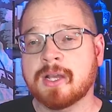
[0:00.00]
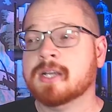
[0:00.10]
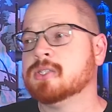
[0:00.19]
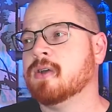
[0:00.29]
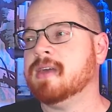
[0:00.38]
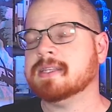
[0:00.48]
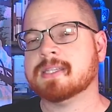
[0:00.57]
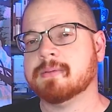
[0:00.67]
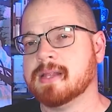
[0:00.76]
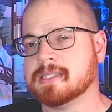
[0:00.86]
So if that's
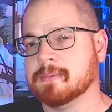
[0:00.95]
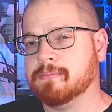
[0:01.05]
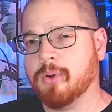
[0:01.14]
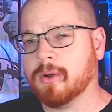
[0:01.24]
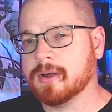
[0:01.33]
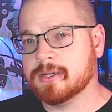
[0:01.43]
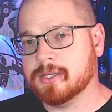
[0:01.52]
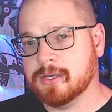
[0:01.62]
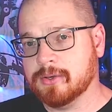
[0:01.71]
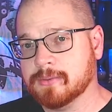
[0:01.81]
something that's important to
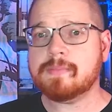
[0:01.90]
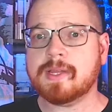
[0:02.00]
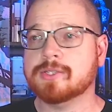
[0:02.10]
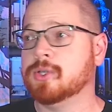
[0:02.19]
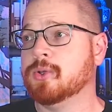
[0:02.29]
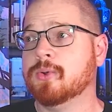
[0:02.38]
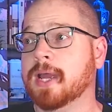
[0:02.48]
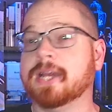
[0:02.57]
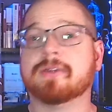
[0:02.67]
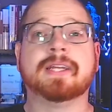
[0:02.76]
you, to
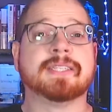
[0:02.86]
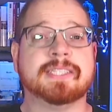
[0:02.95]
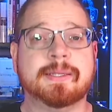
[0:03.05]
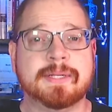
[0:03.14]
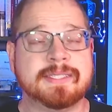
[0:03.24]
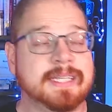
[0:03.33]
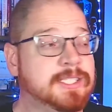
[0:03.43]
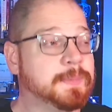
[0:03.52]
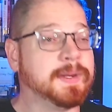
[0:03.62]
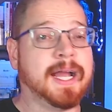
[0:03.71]
increase legitimacy,
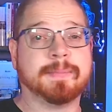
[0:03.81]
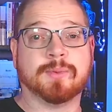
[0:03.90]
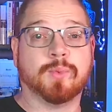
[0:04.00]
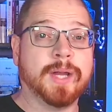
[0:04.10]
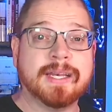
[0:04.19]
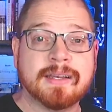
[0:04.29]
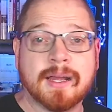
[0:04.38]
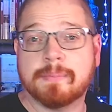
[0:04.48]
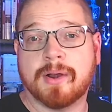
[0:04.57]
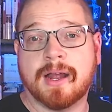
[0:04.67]
to perhaps win
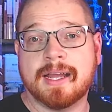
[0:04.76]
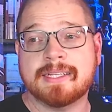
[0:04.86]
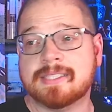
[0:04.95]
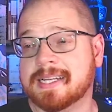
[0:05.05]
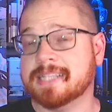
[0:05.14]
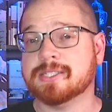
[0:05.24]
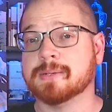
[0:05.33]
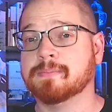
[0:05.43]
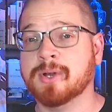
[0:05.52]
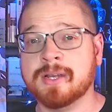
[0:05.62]
a prize, to get your
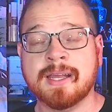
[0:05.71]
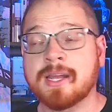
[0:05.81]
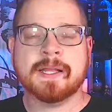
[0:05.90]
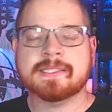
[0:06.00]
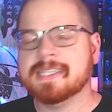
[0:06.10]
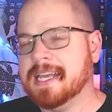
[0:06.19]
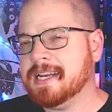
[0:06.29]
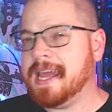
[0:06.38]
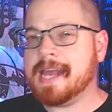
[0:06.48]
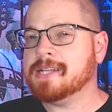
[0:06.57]
book, to get
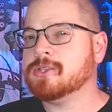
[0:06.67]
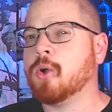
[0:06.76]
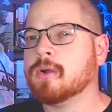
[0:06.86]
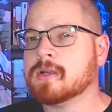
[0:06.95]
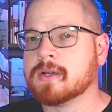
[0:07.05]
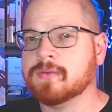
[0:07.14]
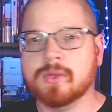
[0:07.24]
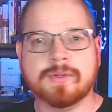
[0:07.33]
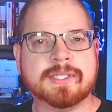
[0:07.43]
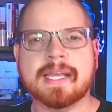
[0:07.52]
an editorial
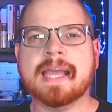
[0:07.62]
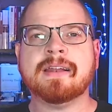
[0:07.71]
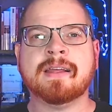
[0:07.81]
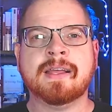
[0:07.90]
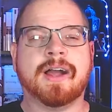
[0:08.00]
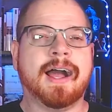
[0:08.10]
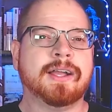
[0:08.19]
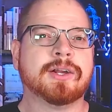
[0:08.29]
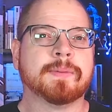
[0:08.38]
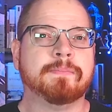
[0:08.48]
review, to get
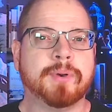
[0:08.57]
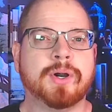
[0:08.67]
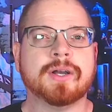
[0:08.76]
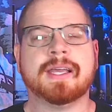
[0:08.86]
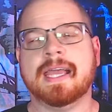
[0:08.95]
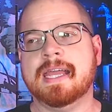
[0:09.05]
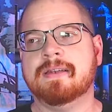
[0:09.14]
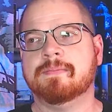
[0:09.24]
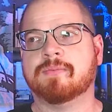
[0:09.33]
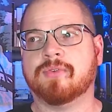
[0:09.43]
your book
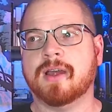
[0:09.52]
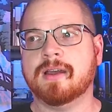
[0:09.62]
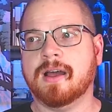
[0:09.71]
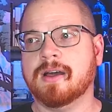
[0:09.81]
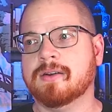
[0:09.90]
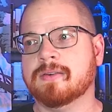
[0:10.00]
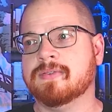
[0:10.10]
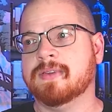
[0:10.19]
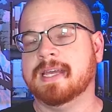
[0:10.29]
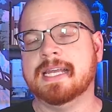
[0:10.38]
in front of
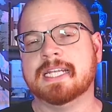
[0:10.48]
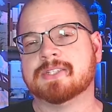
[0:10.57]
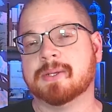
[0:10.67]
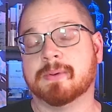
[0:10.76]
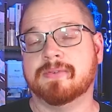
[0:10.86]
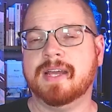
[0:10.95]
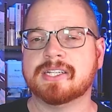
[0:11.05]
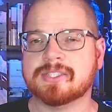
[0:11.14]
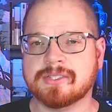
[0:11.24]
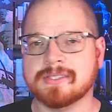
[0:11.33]
industry
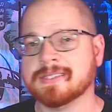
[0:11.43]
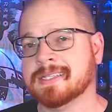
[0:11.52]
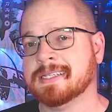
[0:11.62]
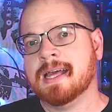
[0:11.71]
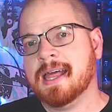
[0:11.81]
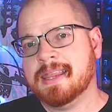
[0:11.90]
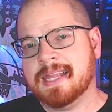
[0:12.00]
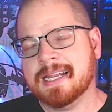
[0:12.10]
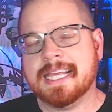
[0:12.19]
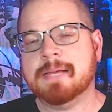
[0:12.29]
professionals,
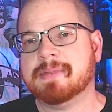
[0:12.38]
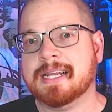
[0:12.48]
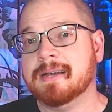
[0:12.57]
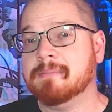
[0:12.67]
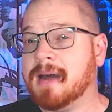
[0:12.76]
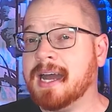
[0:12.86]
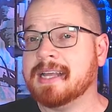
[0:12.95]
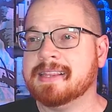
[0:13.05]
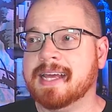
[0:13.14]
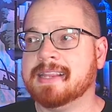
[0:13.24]
then keep that in
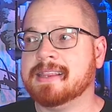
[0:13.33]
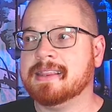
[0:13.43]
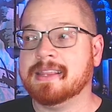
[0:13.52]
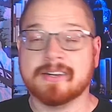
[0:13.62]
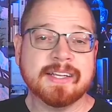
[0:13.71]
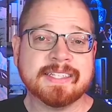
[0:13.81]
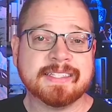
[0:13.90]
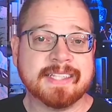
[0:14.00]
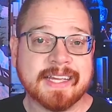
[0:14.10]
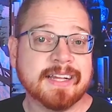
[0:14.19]
mind that there is a
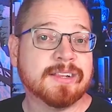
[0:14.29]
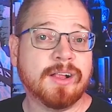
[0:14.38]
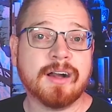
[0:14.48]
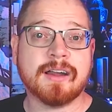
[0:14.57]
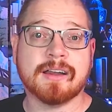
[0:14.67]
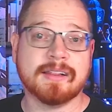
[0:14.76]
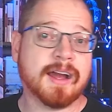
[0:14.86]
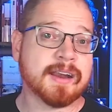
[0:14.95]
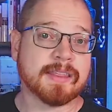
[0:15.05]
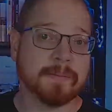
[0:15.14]
ticking clock on a
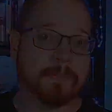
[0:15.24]
lot of them.